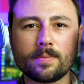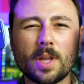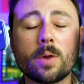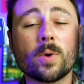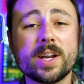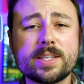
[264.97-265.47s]

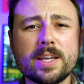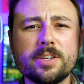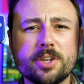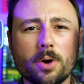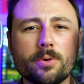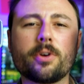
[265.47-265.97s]
And when I say
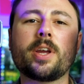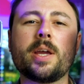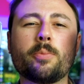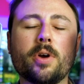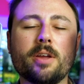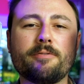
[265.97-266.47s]
donor
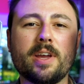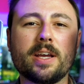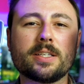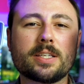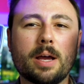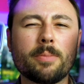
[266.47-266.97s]
Game Boy
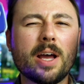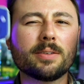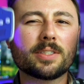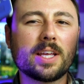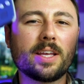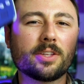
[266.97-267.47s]
Advance, I'm
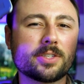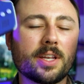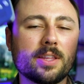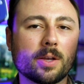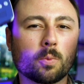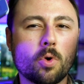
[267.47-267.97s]
not saying there's
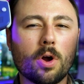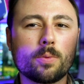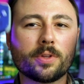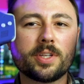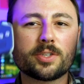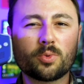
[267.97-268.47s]
anything wrong
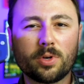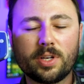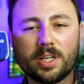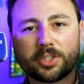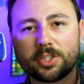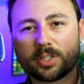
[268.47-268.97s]
with this one,
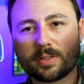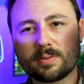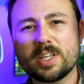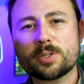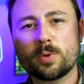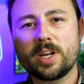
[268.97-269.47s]
it's just
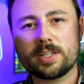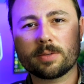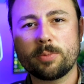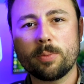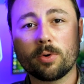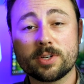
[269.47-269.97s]
this one has a
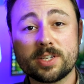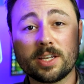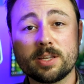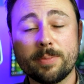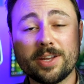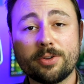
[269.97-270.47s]
bit more
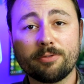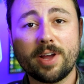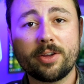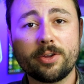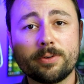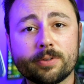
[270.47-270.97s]
sentimental
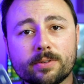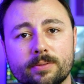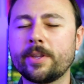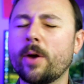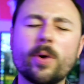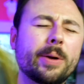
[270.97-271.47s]
value.
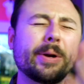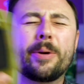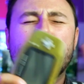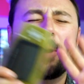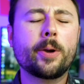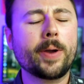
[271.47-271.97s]
Now wait,
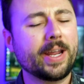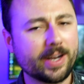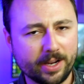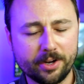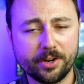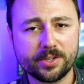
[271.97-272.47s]

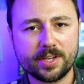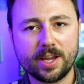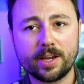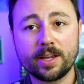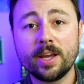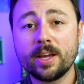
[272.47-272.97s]
I hear you
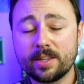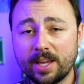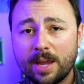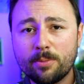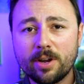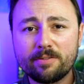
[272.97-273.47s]
saying. The
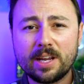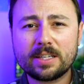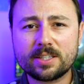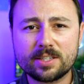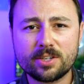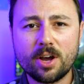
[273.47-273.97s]
Game Boy
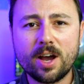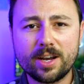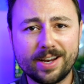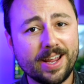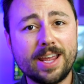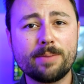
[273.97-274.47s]
Advance is
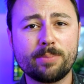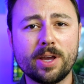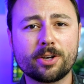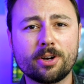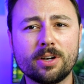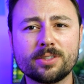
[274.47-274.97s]
not an
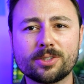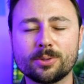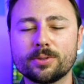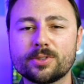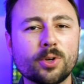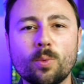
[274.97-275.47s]
8-bit
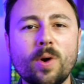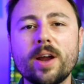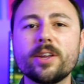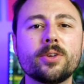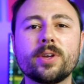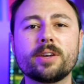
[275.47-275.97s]
console, so why are
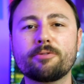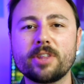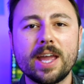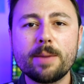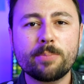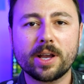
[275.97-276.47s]
you doing it for the
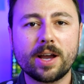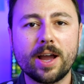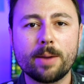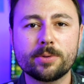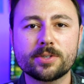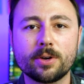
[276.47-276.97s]
8-Bit Guy
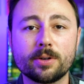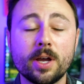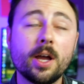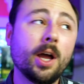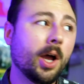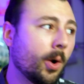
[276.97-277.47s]
episode?
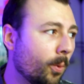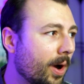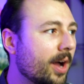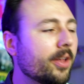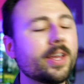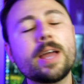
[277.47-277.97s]

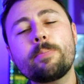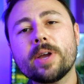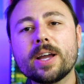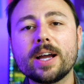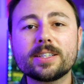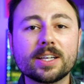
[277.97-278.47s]
Well, the
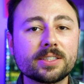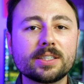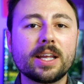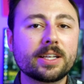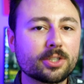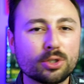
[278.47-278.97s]
8-Bit Guy
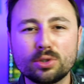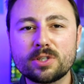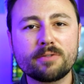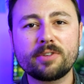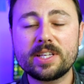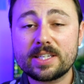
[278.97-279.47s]
doesn't
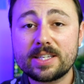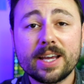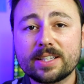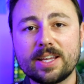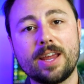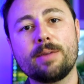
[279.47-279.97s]
exclusively
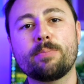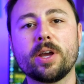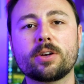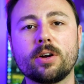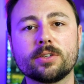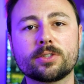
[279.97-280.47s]
stick to
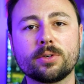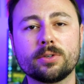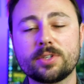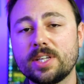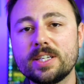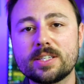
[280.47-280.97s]
8-bit
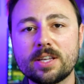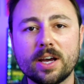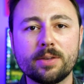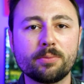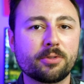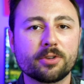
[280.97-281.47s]
consoles. He's
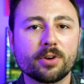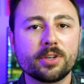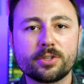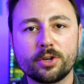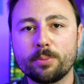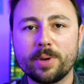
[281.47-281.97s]
done
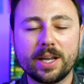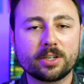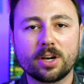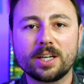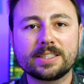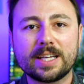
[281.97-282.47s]
32-bit
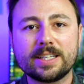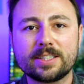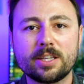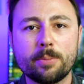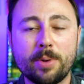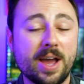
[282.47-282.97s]
content
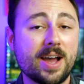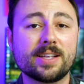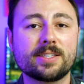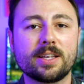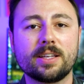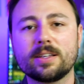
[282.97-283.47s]
in the
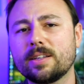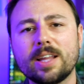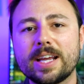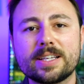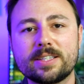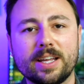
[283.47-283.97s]
past, and
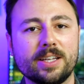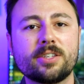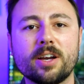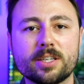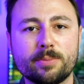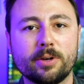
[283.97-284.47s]
like I said, he
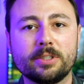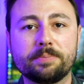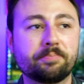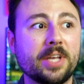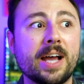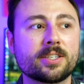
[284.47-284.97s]
talks about
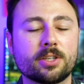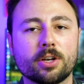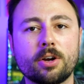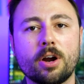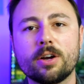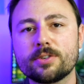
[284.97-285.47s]
Tesla
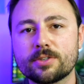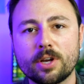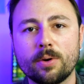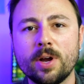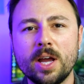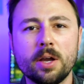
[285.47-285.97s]
cars,
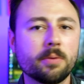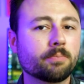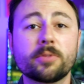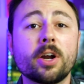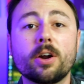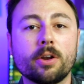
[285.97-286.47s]
so
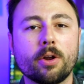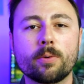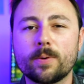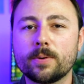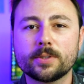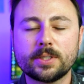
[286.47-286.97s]
there are no
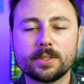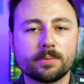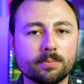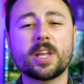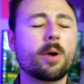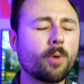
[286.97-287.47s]
rules.
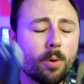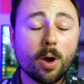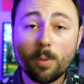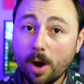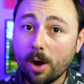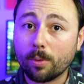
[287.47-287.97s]
Now,
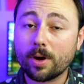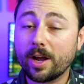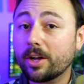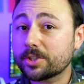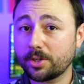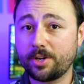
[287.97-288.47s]
whoa, I
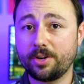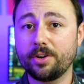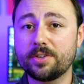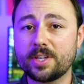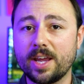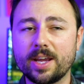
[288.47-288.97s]
also hear
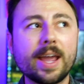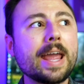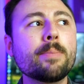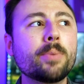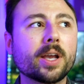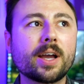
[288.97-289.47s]
you saying,
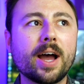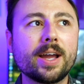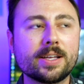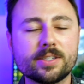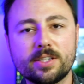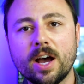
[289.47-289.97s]
8-Bit Guy
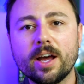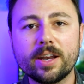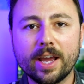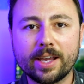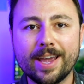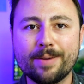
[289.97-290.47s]
has done
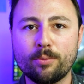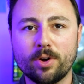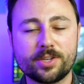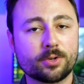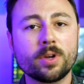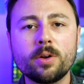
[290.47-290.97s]
a Game
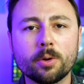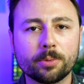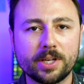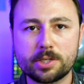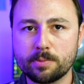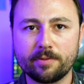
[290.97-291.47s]
Boy screen
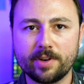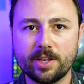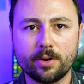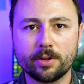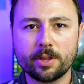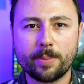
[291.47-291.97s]
replacement
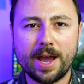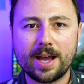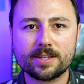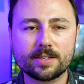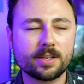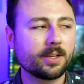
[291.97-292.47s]
video in the
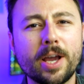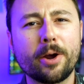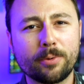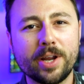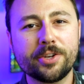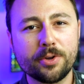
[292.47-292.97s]
past.
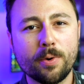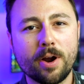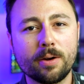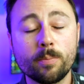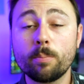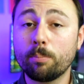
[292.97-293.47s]
How right you
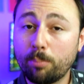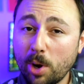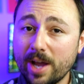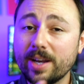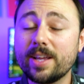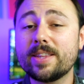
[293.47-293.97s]
are.
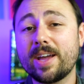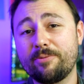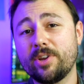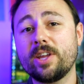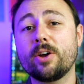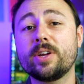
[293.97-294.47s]
But in that
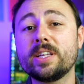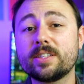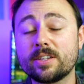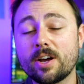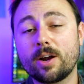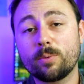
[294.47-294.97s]
video, he
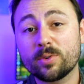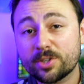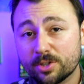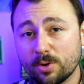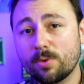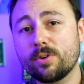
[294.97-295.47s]
did not
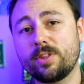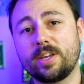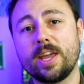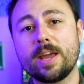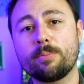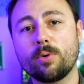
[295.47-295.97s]
restore the
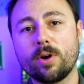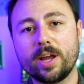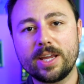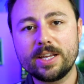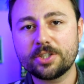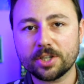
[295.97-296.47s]
Game
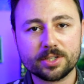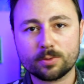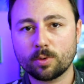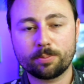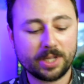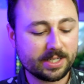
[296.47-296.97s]
Boy, he
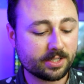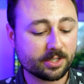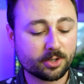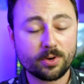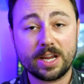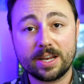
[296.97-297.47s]
just replaced the
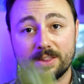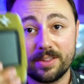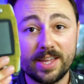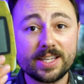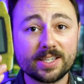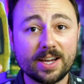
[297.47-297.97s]
screen.
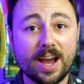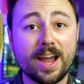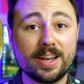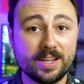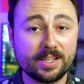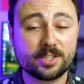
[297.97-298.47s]
This
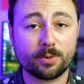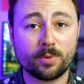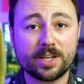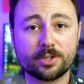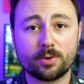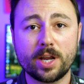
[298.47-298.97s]
guy needs some
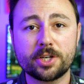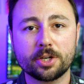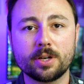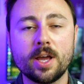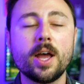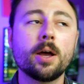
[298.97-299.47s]

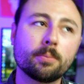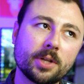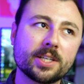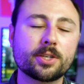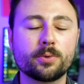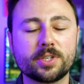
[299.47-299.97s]
restoration.
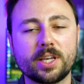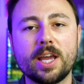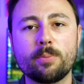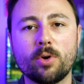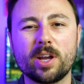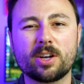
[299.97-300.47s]
Plus, it was a
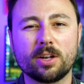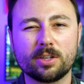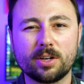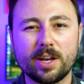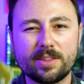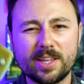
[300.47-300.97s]
Game Boy
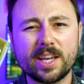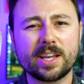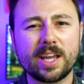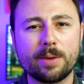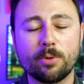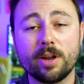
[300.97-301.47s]
Color, and I think a
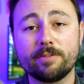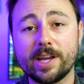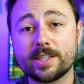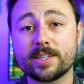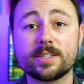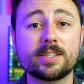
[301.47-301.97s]
Game Boy
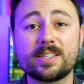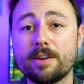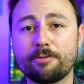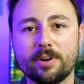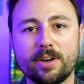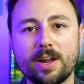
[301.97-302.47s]
Advance is
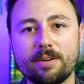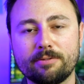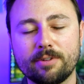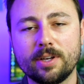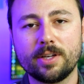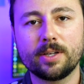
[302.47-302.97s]
different enough.
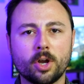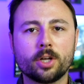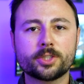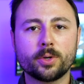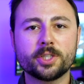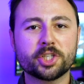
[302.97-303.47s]

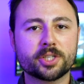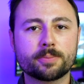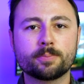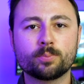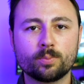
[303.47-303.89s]
Also, I just